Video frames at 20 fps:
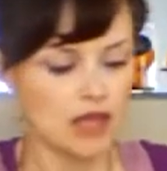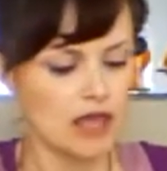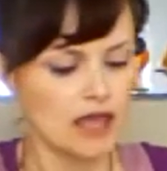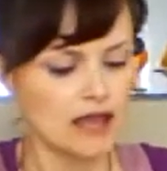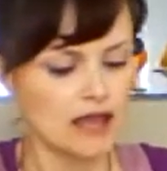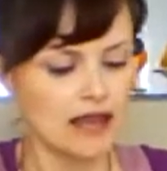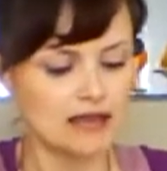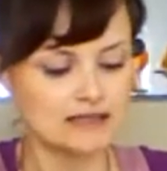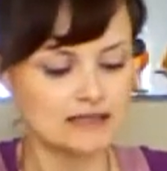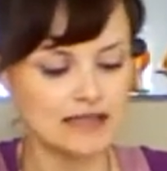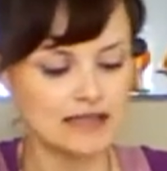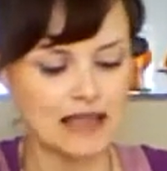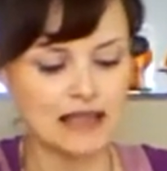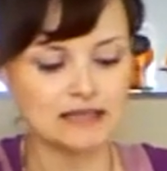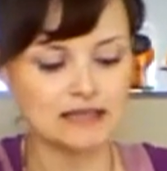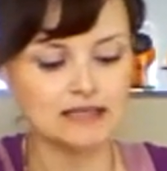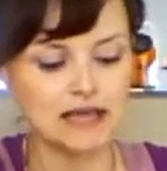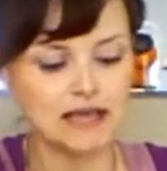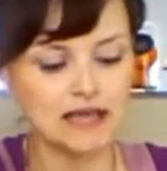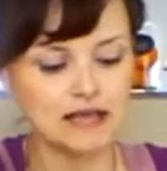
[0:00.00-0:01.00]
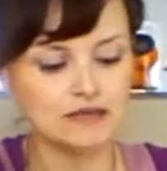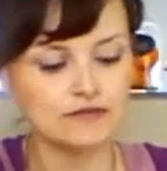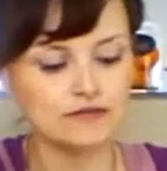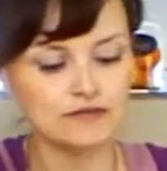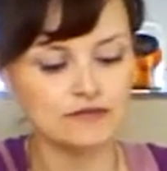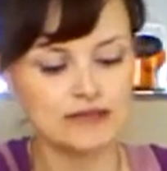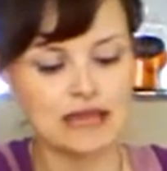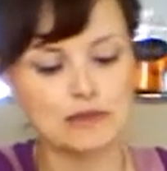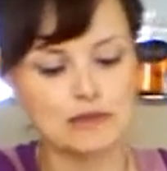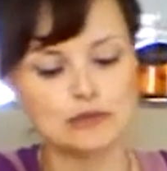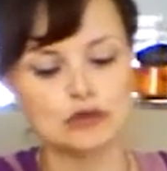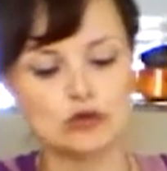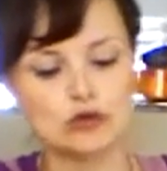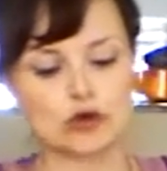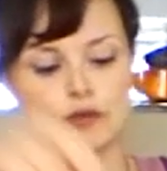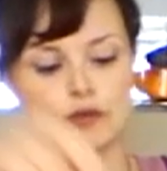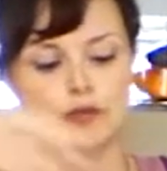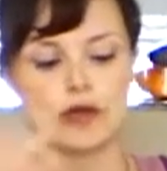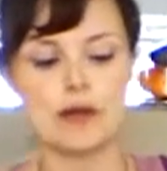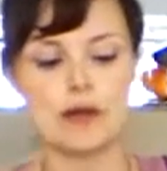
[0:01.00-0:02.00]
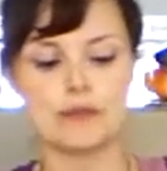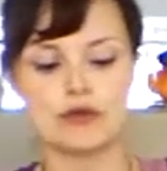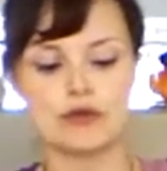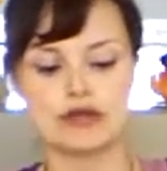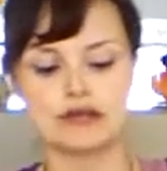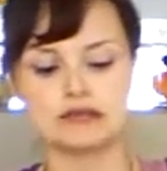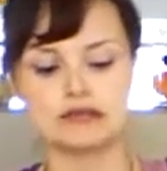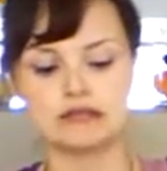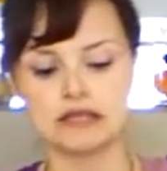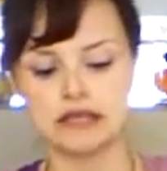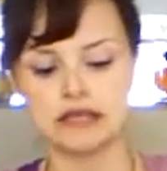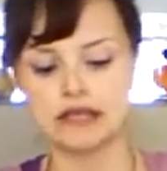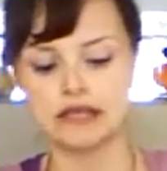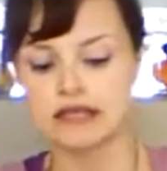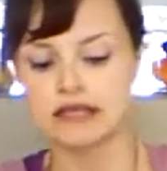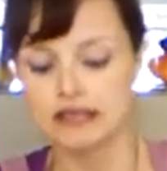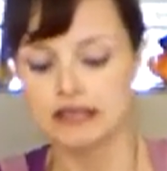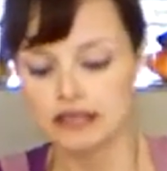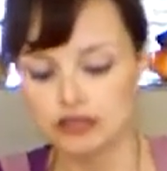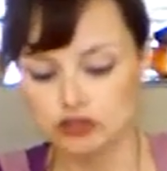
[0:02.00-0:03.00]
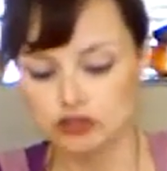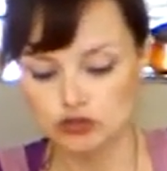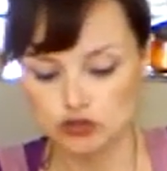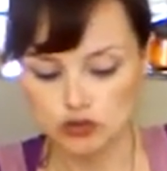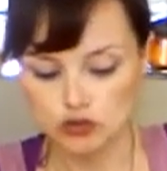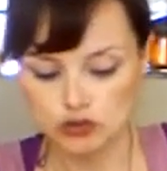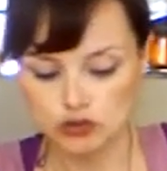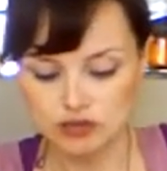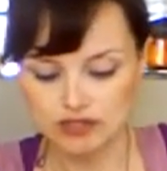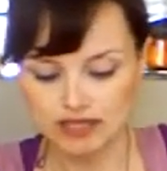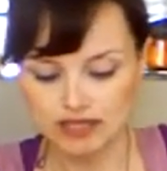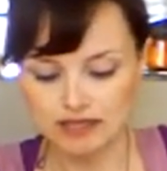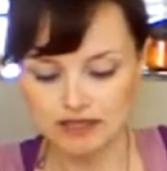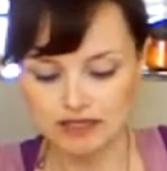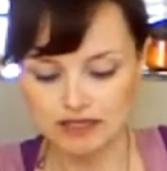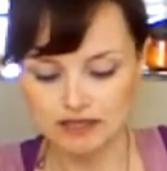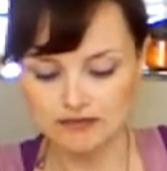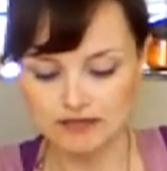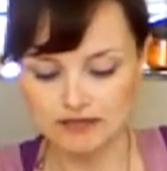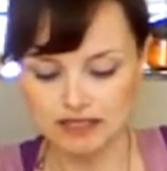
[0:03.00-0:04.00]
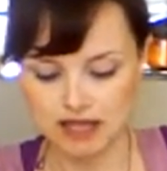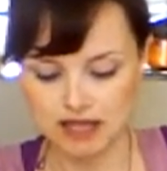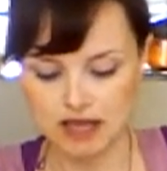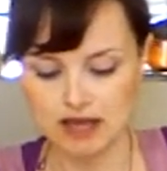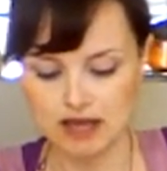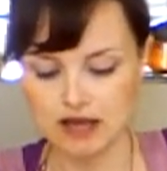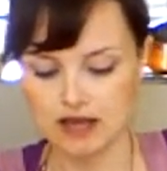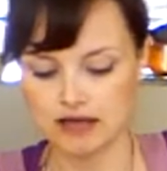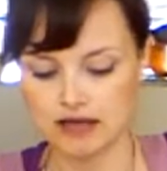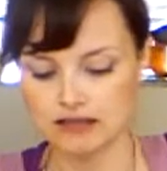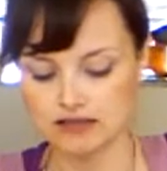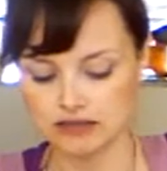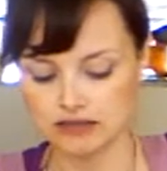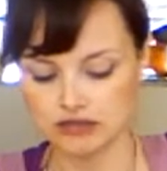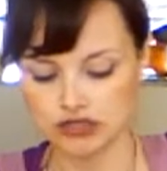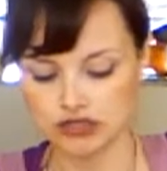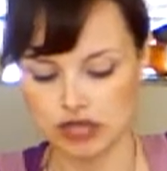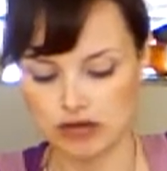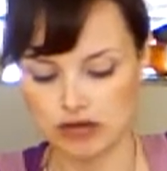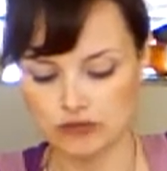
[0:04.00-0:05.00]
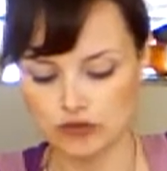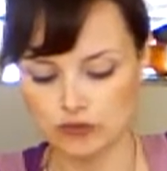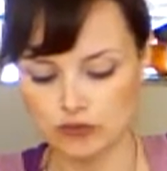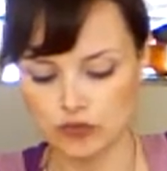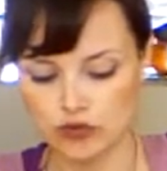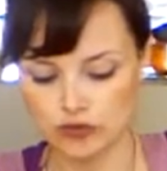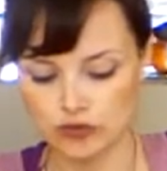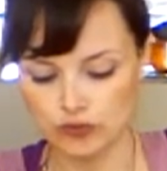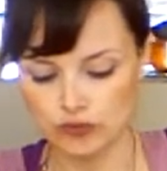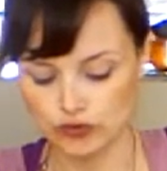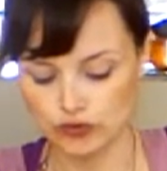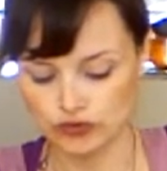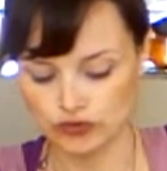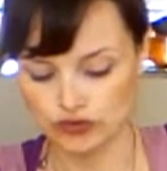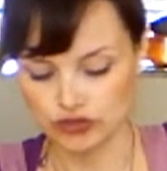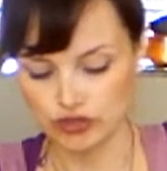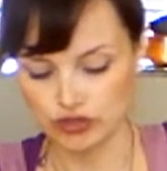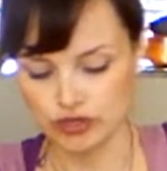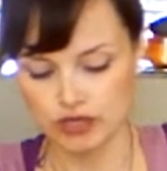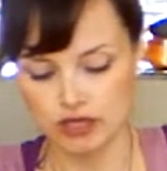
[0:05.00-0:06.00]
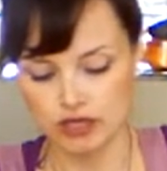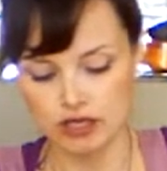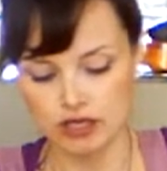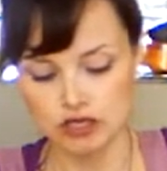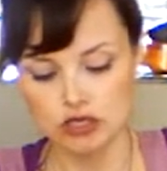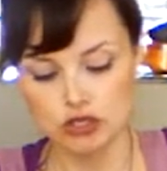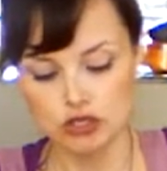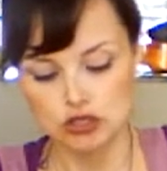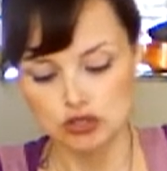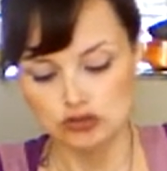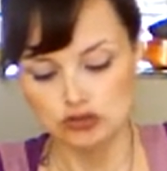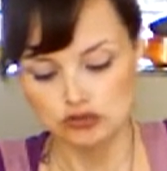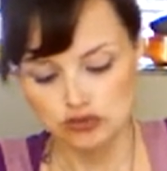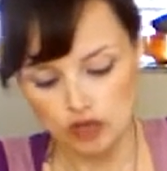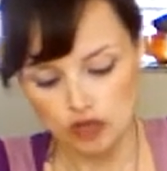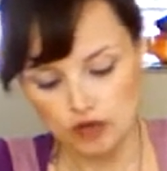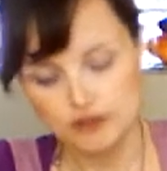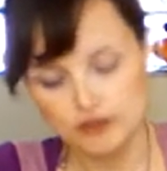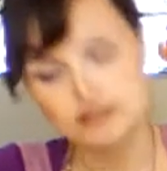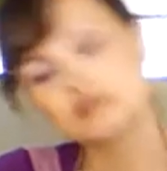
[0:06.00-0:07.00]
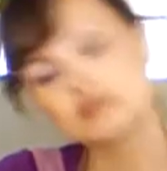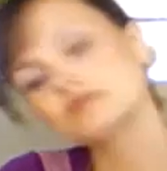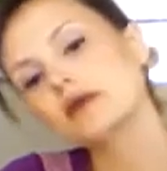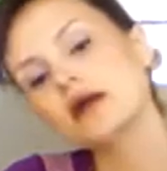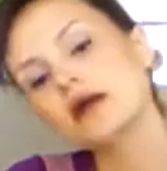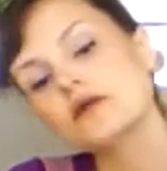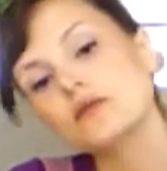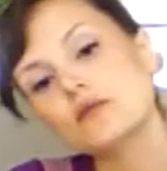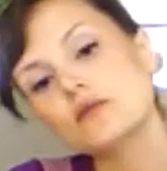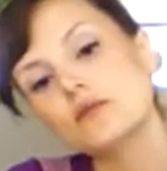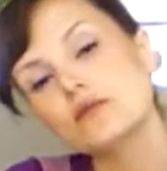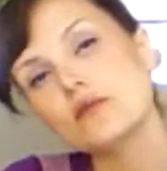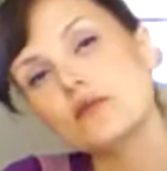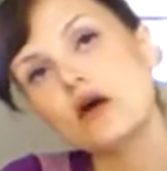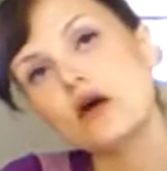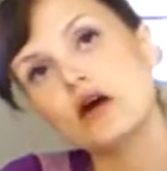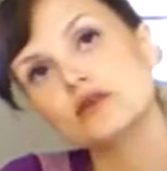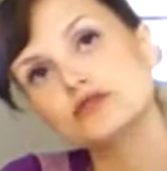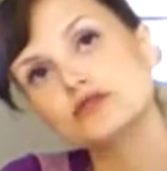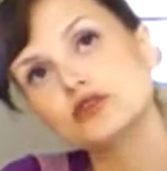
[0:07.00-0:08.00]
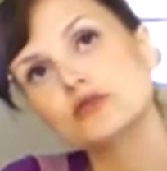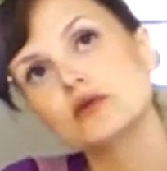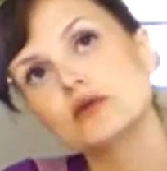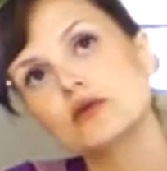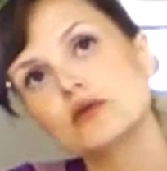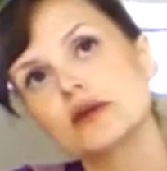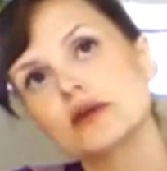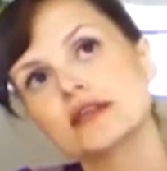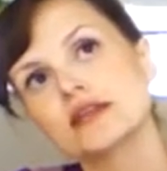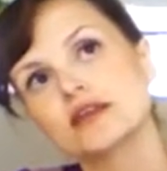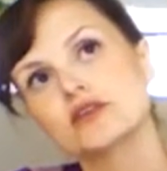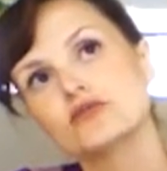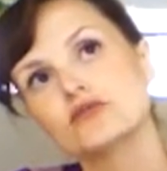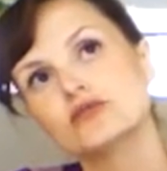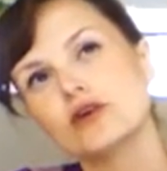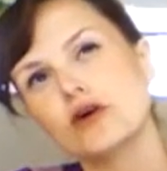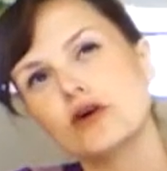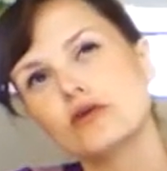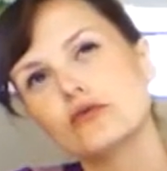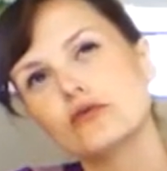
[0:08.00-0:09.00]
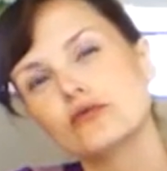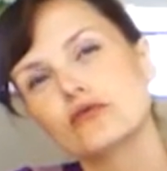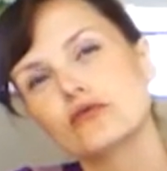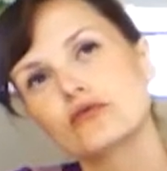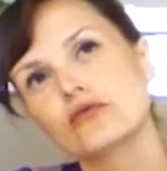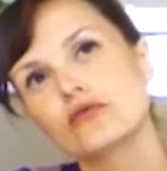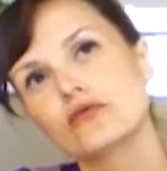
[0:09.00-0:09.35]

It has anti-inflammatory properties. It soothes sensitive skin and is a general mood booster. So this might also be one that you don't